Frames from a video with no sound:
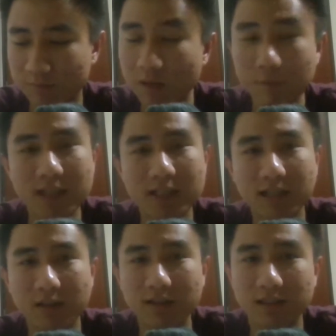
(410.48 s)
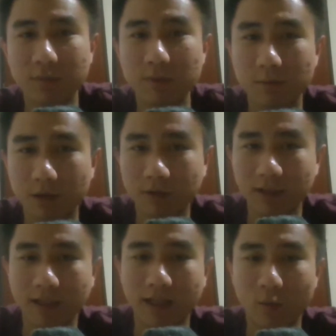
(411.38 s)
Maybe just tell us a little bit about
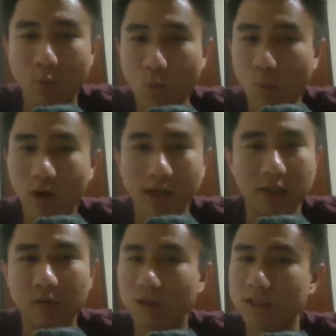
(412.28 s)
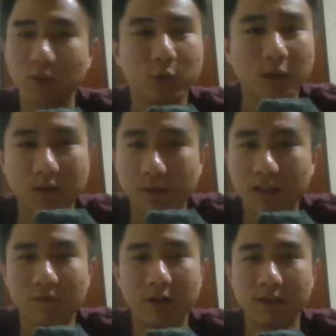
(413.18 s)
that and what's so unique about
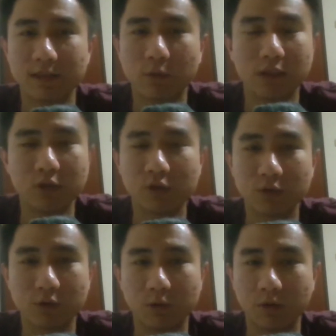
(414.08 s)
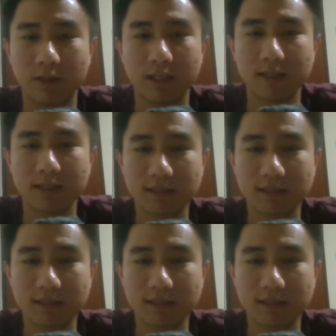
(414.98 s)
this virus and why do you choose to work with it?